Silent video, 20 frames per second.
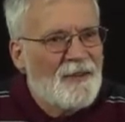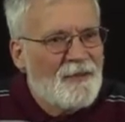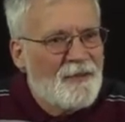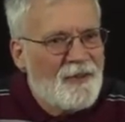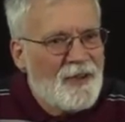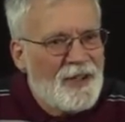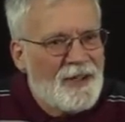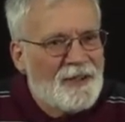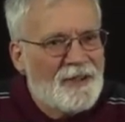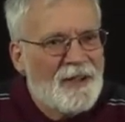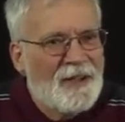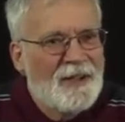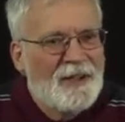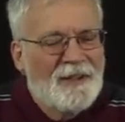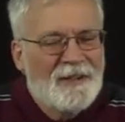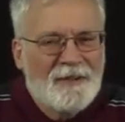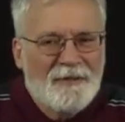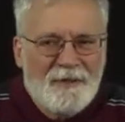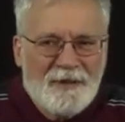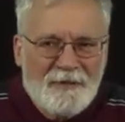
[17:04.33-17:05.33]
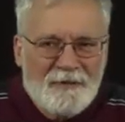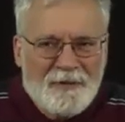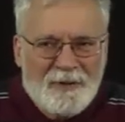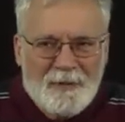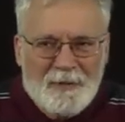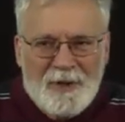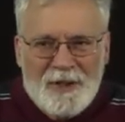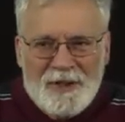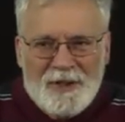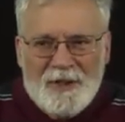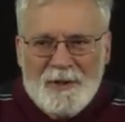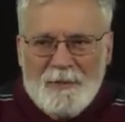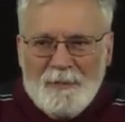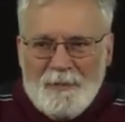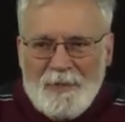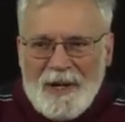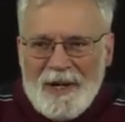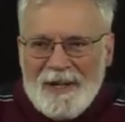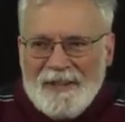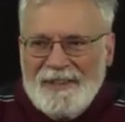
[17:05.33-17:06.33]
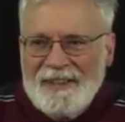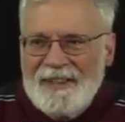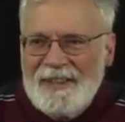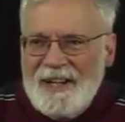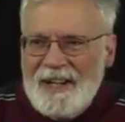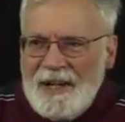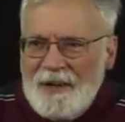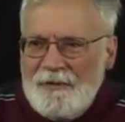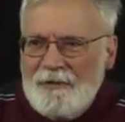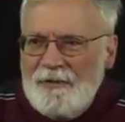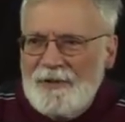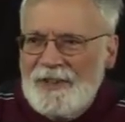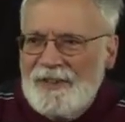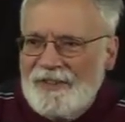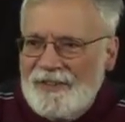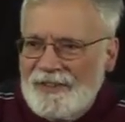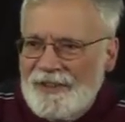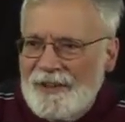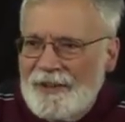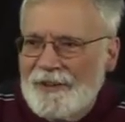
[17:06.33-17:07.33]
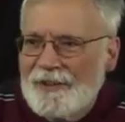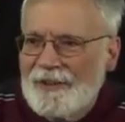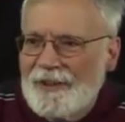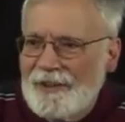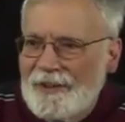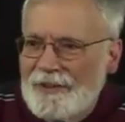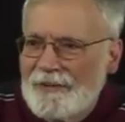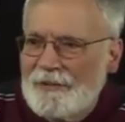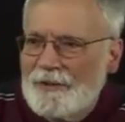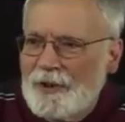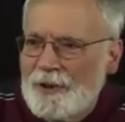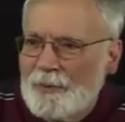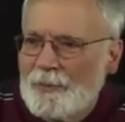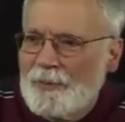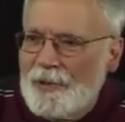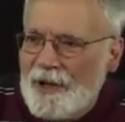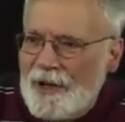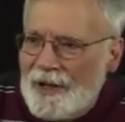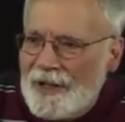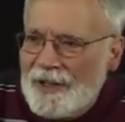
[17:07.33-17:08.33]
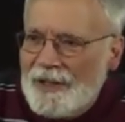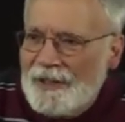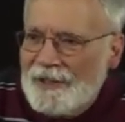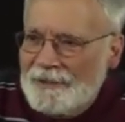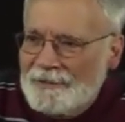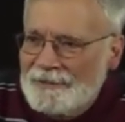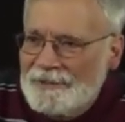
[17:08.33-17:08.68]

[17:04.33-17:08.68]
feet of information packed in every cell of your body.